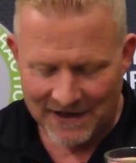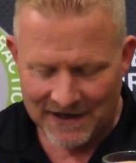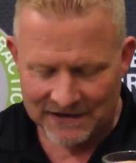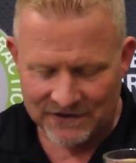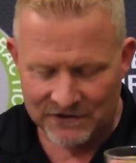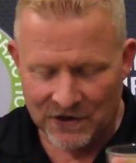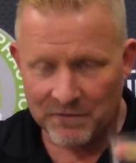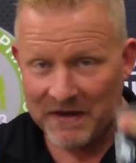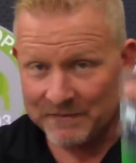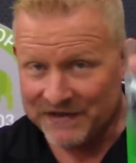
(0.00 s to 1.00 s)
So
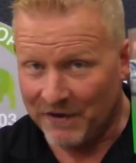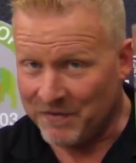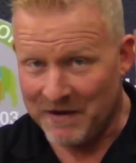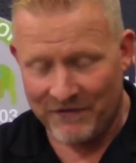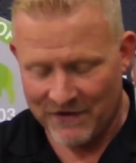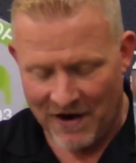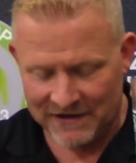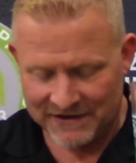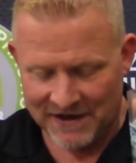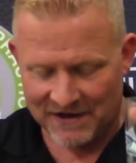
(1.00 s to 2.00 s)
don't be upset with me if you're not
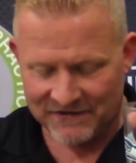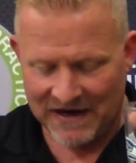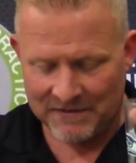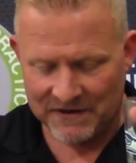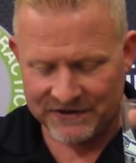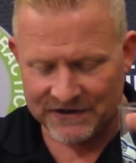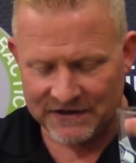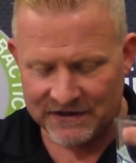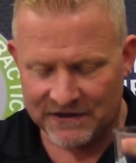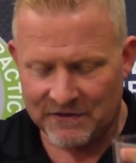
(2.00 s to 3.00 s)
a Seahawks fan, but
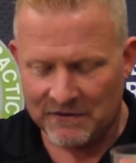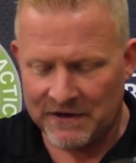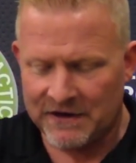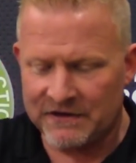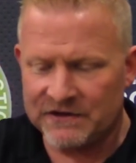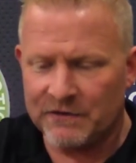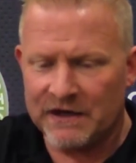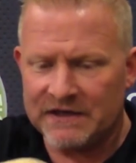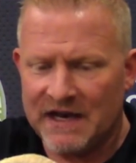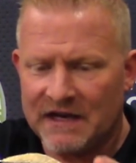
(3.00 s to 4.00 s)
just listen to what we're going to do. So we're
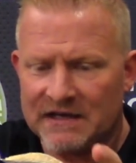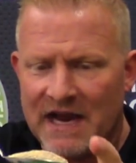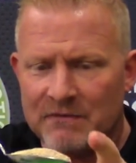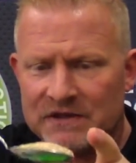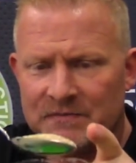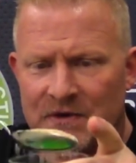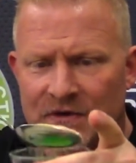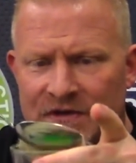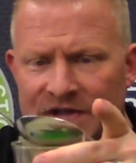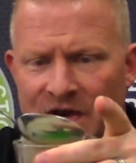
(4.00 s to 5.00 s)
going to take a
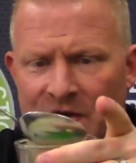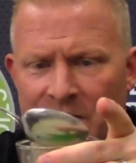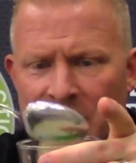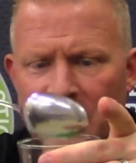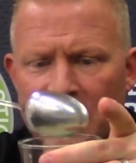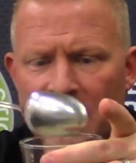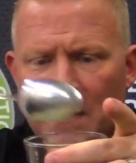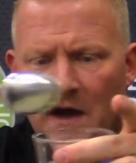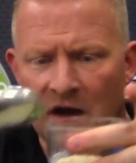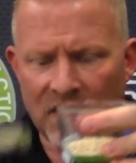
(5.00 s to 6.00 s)
tablespoon or so
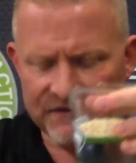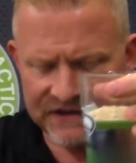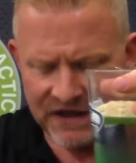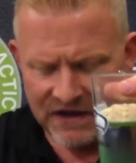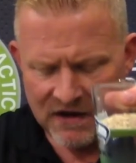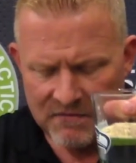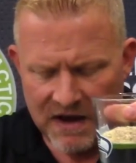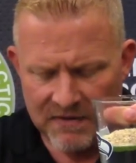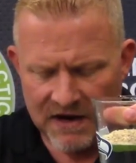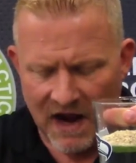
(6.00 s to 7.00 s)
of psyllium,
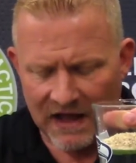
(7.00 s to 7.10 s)
maybe.